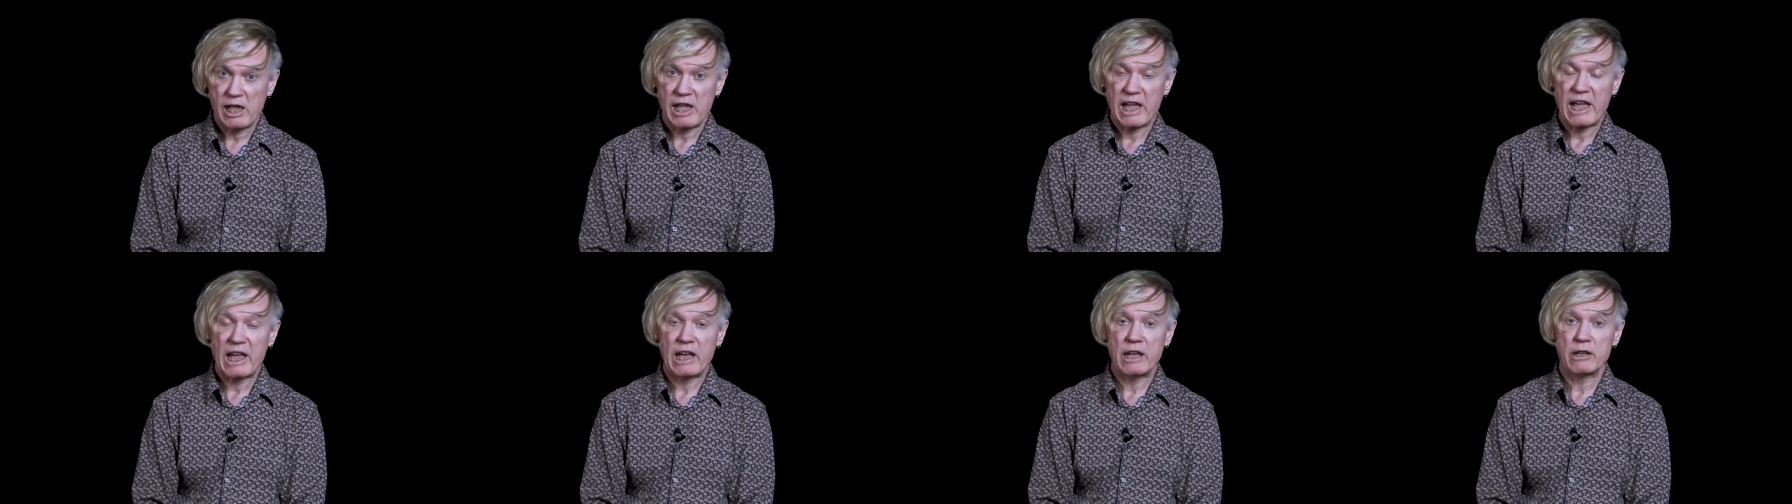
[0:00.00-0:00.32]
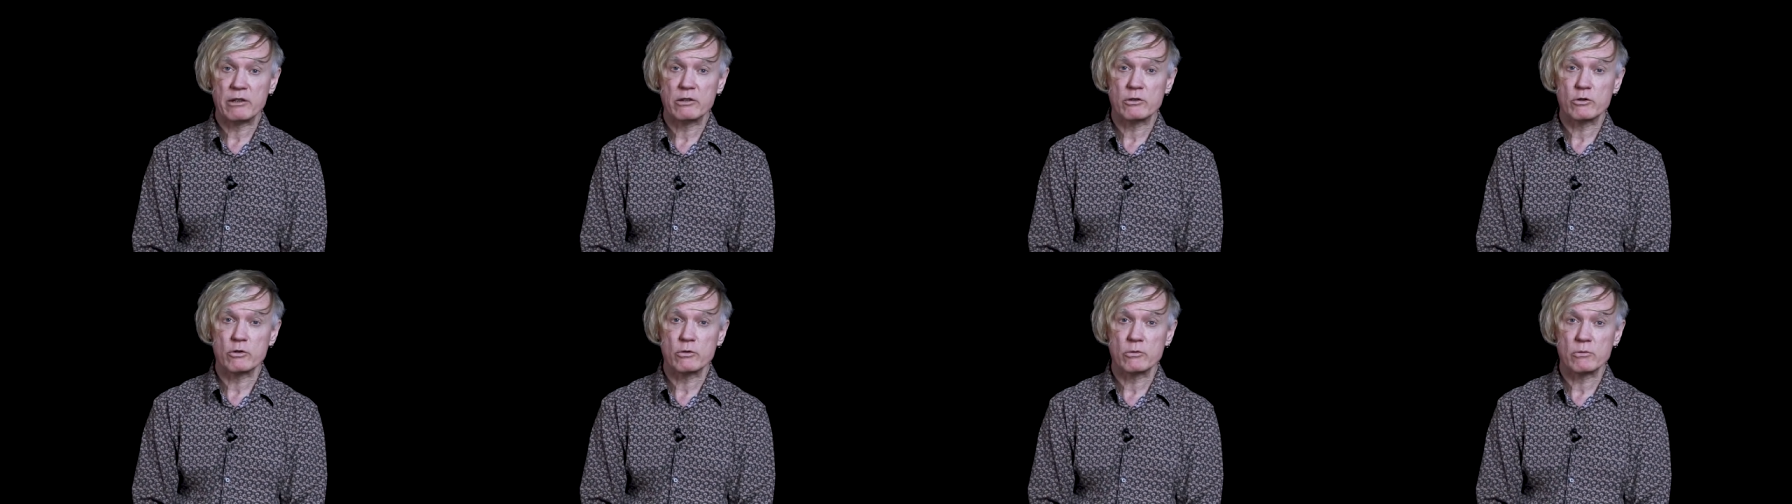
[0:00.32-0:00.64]

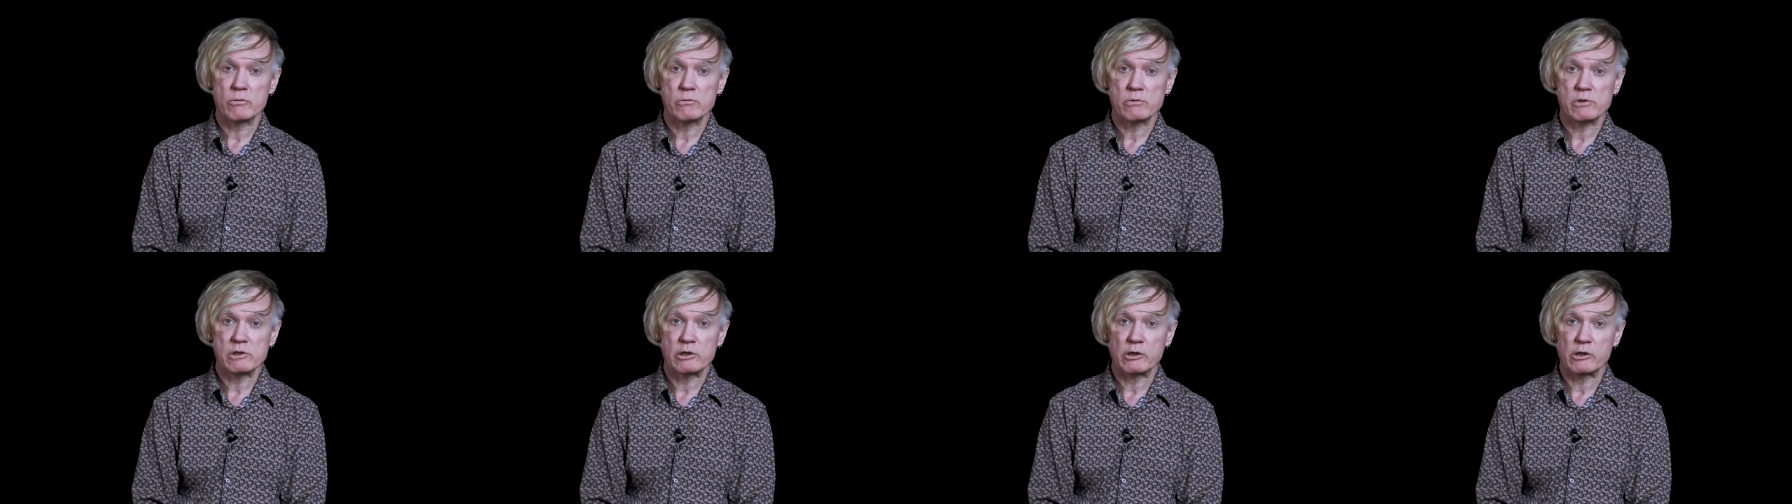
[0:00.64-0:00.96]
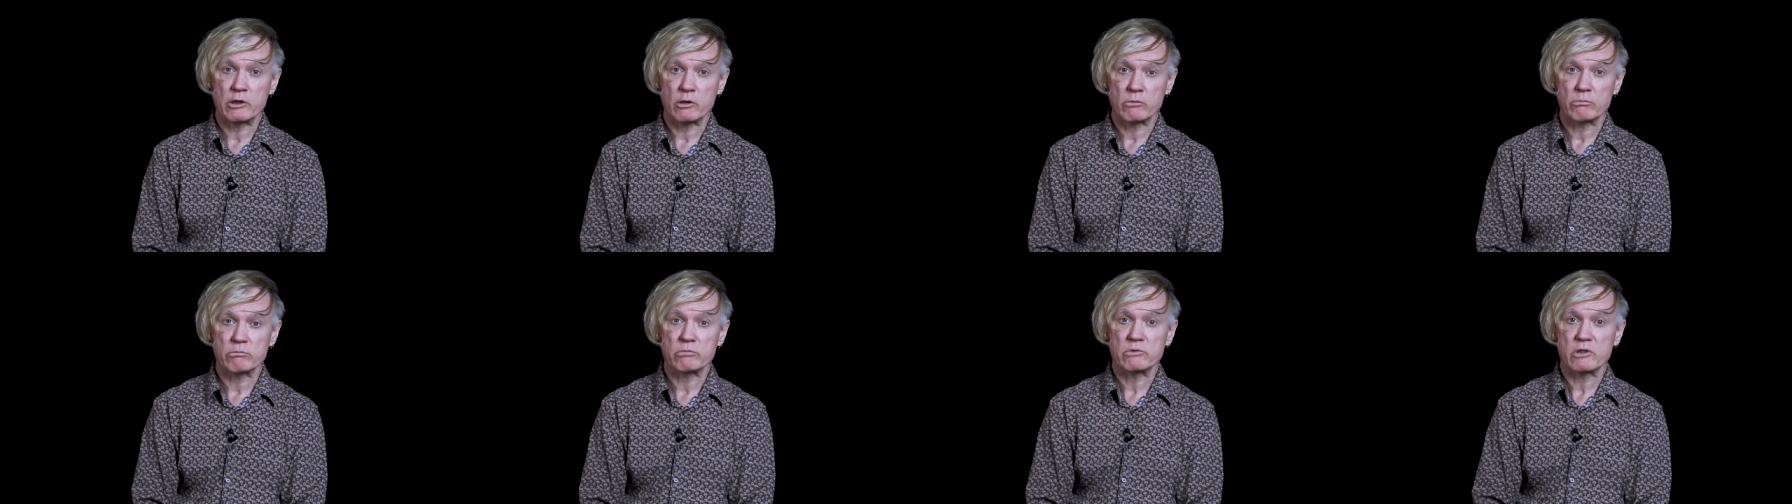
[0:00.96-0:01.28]
And to, you
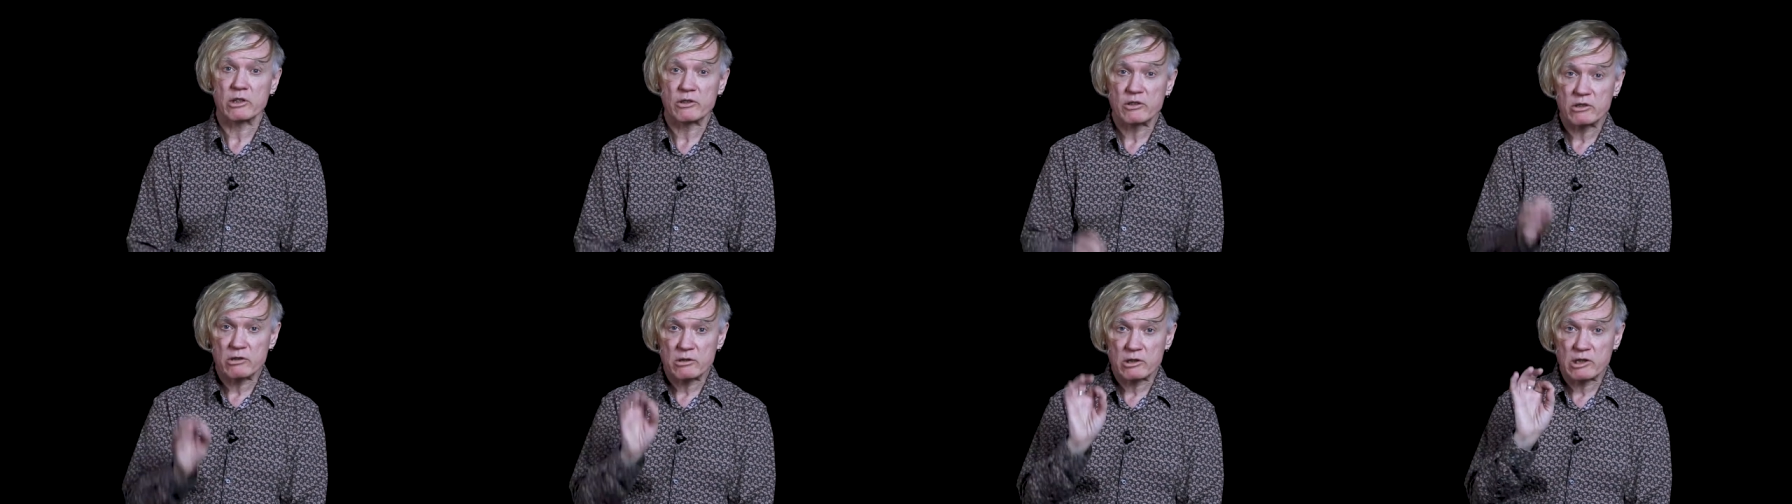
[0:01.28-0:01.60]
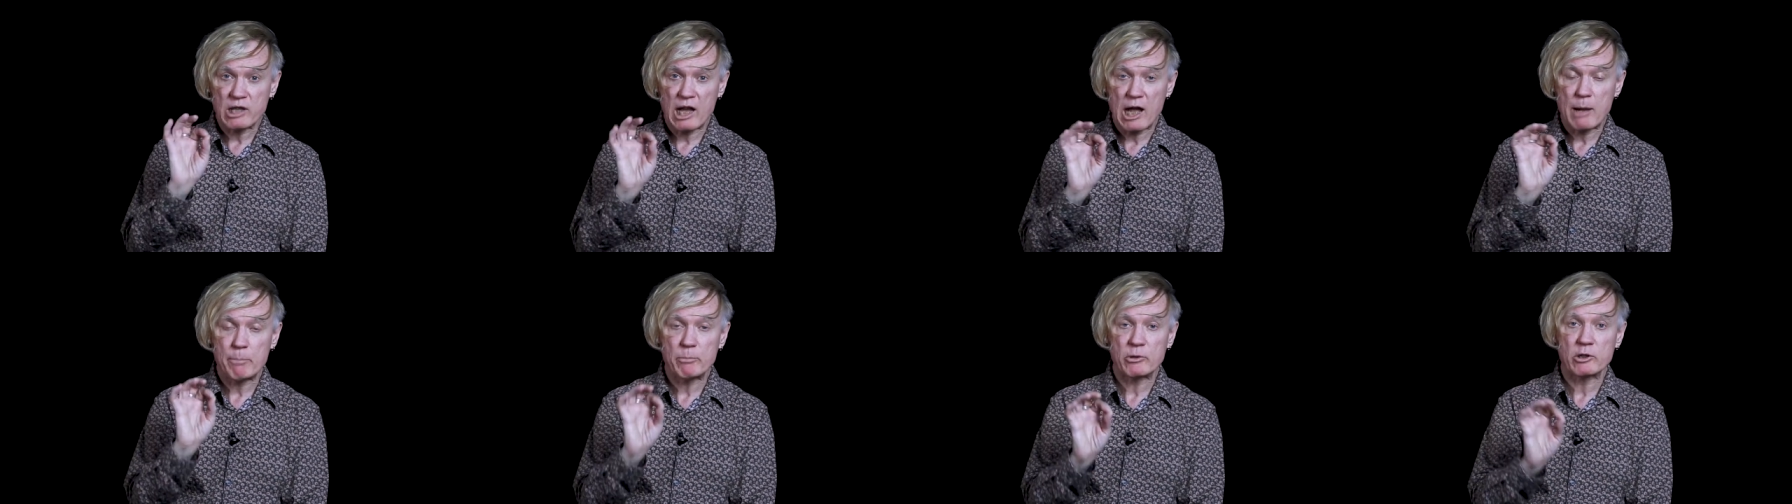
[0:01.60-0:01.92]
know, to
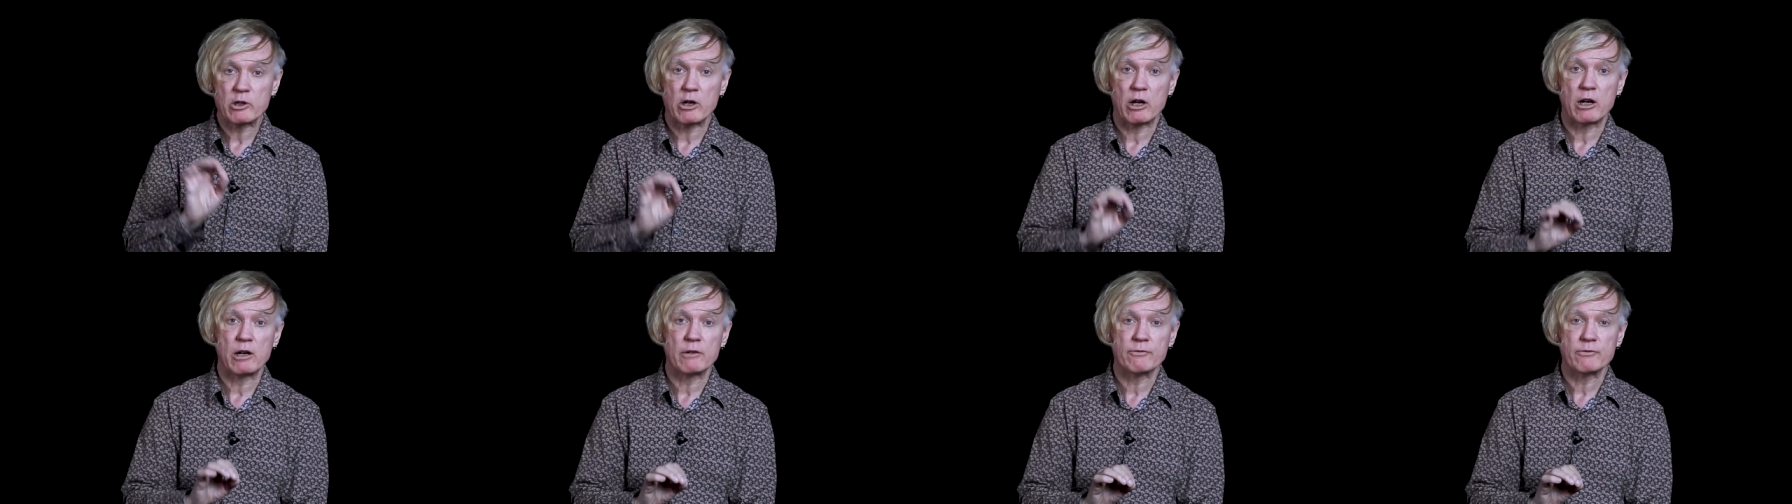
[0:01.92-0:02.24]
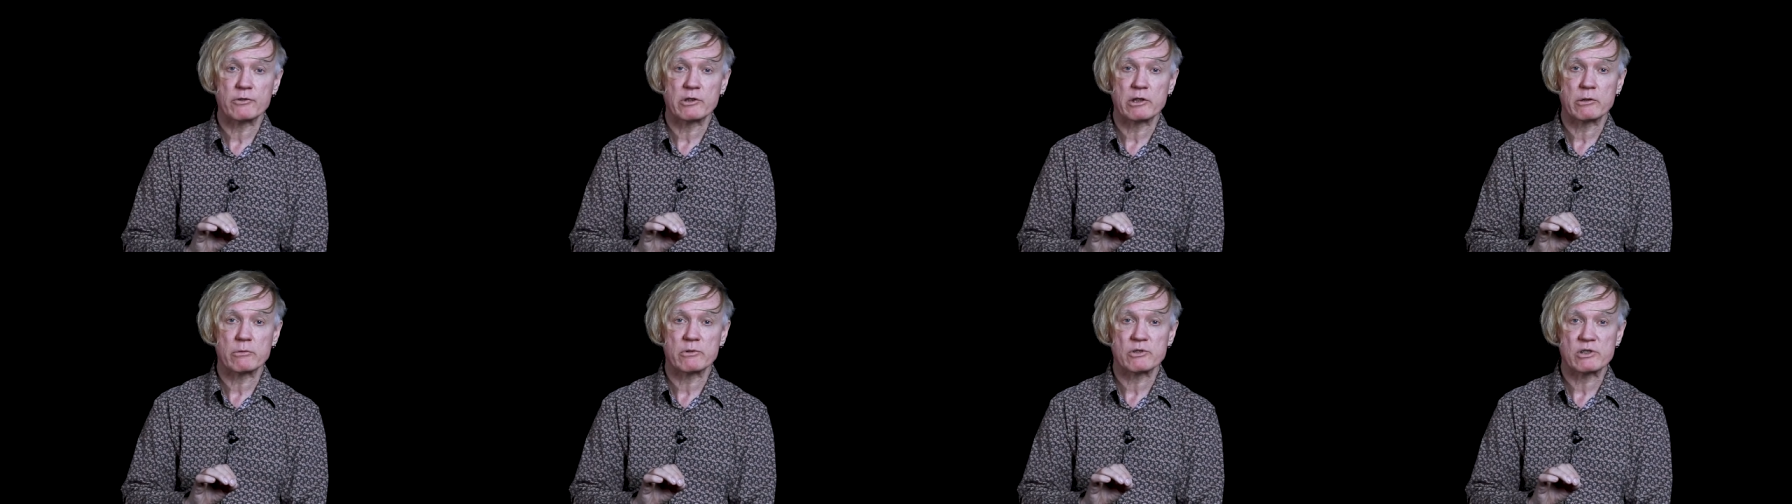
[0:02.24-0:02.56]
top it
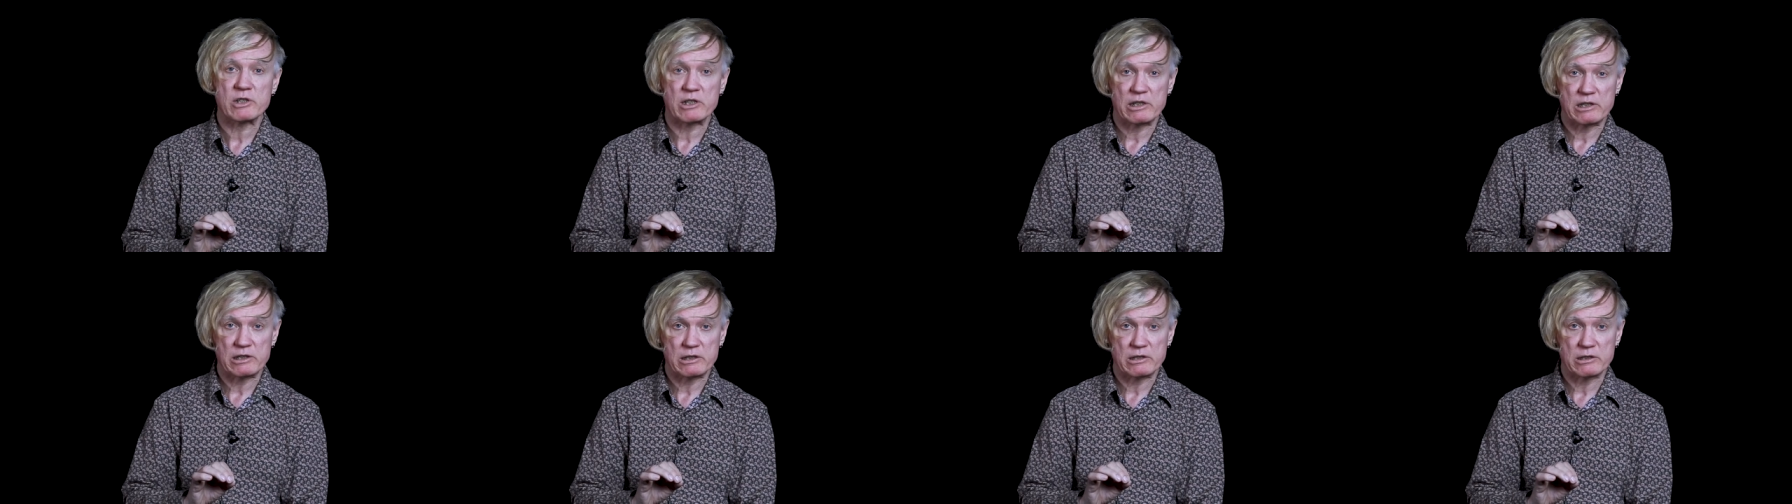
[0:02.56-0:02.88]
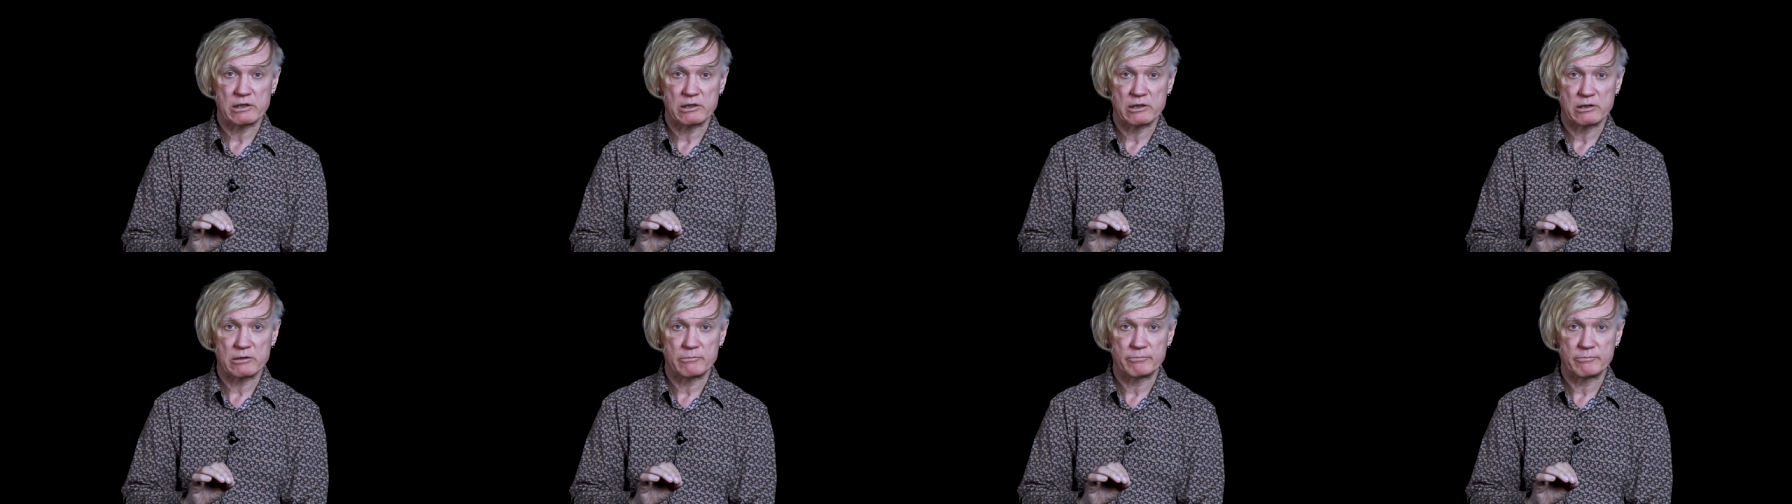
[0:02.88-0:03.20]
off, there was
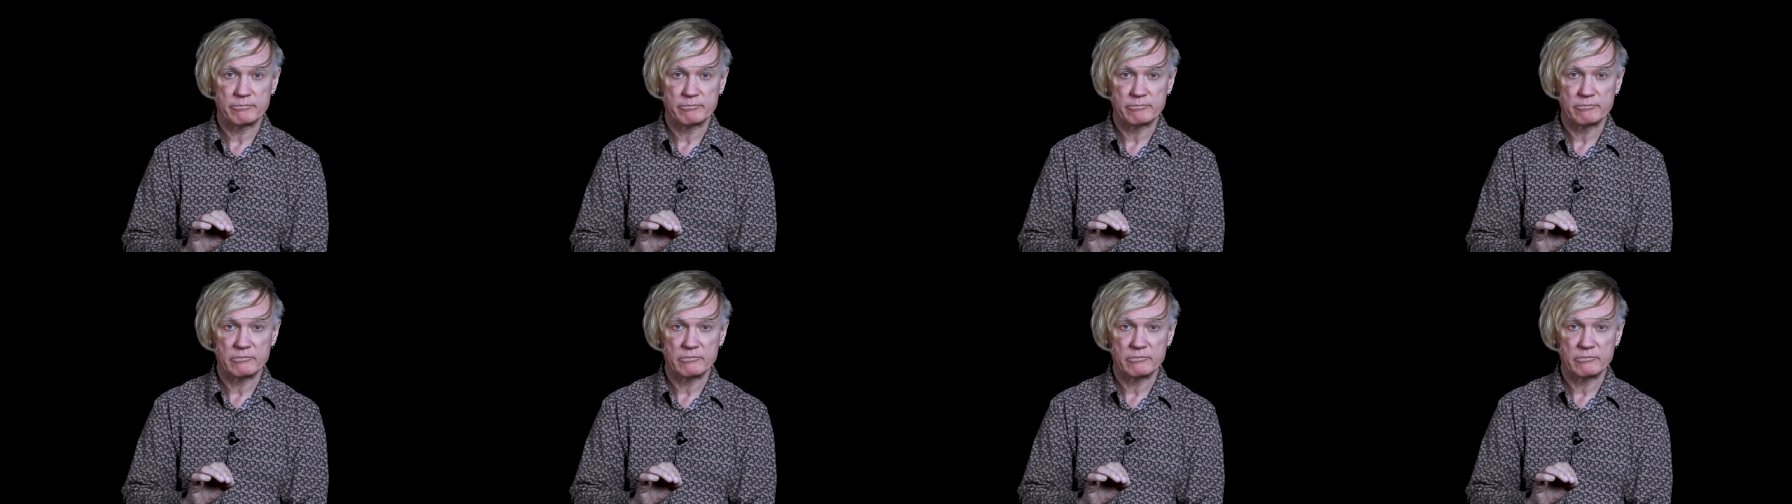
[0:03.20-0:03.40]
a, uh,